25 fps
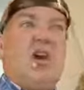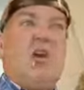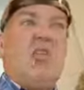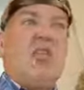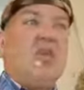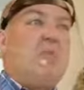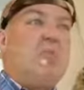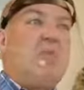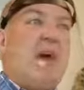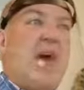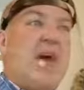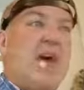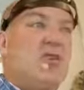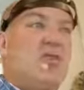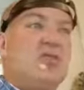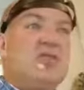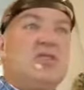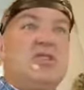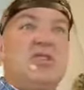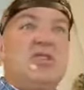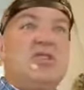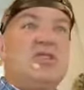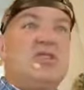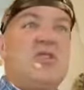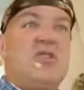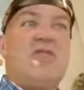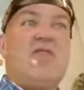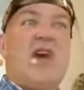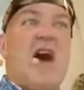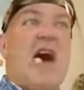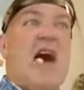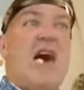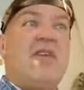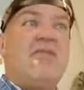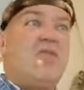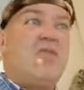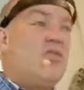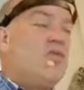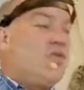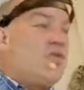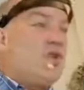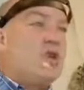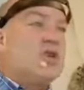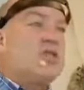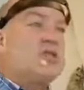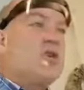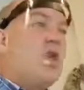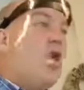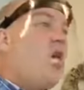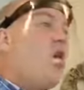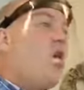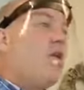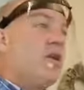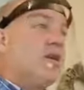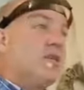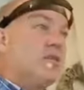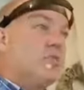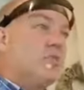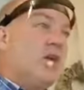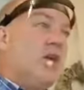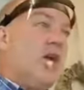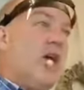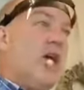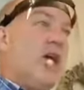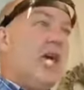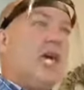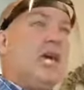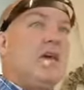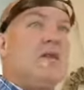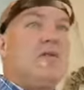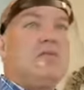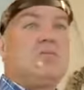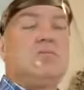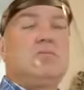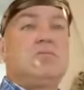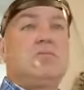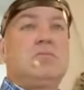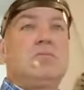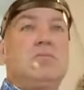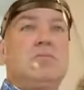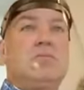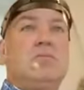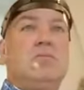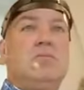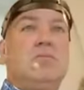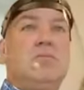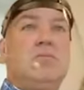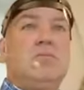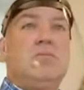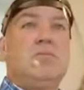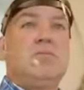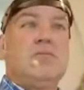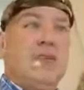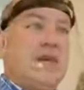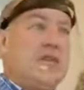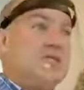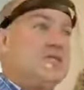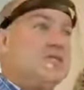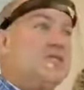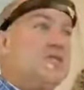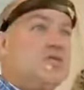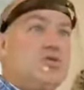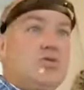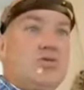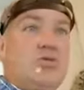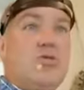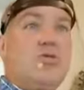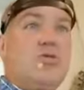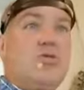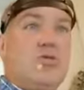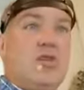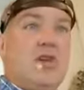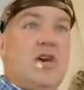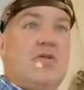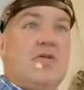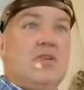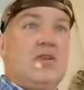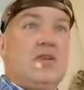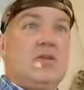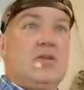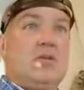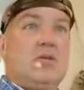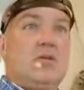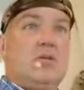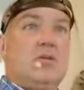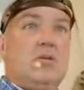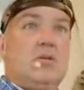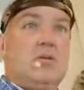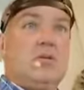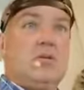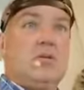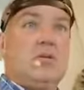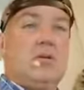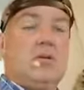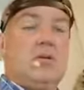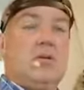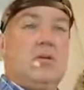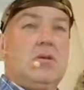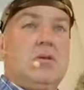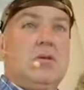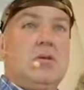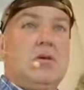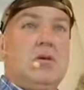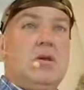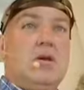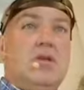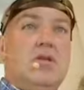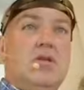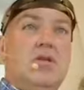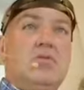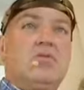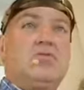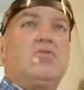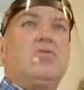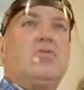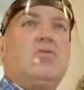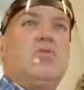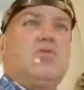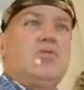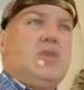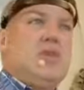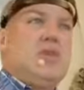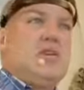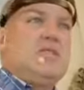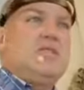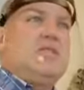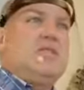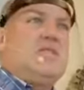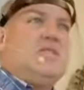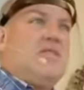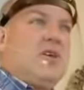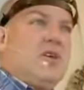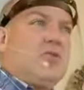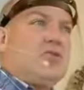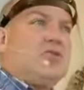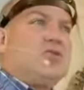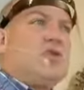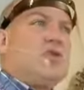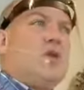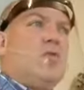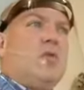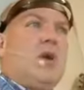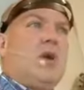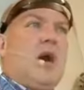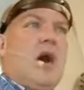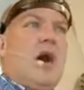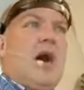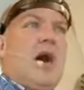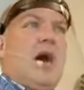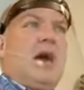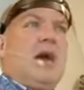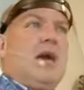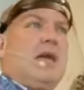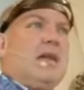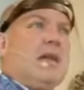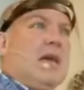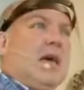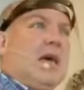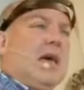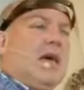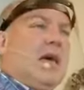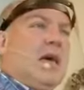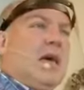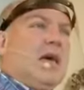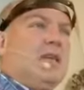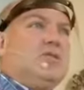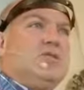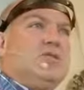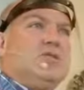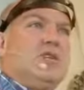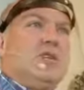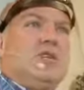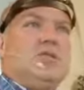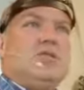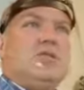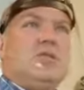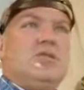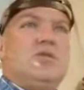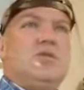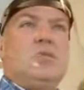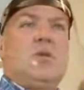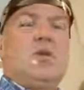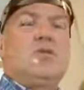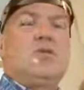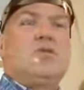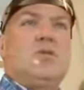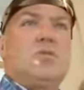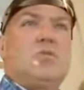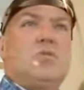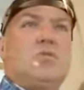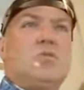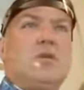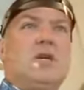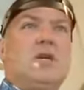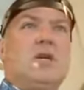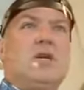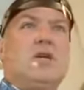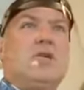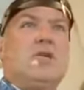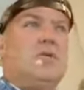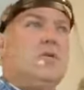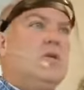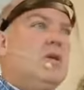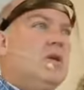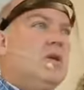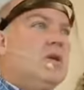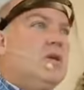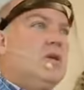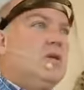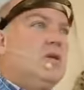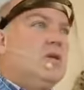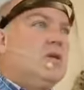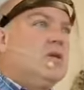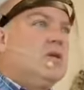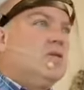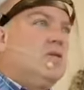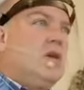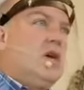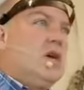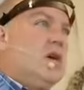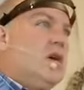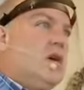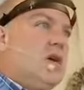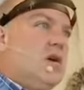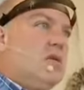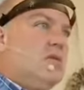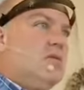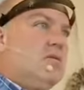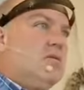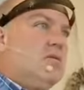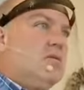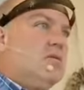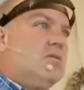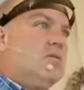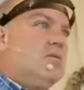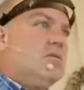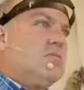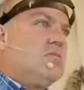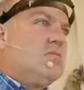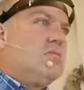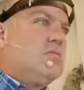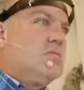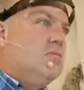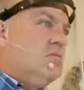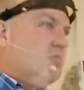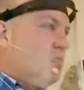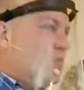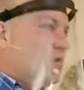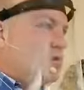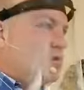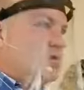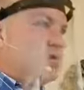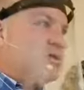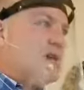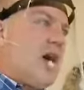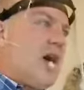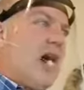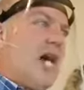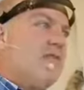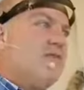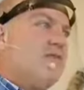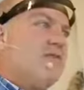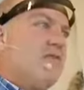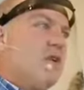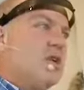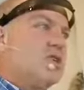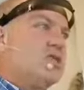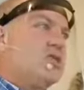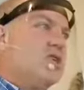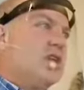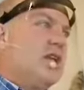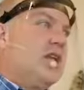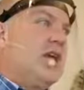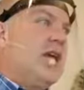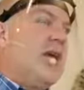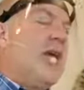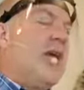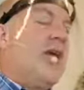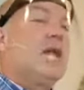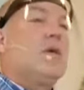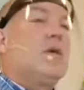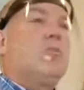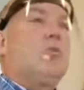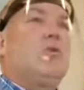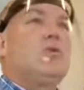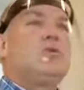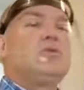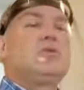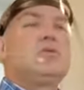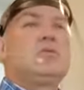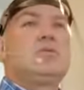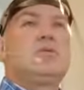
that matters is survival for as long as we can. That's the truth of it. The truth is, if there's no God and Jesus wasn't real, then we're just high functioning animals.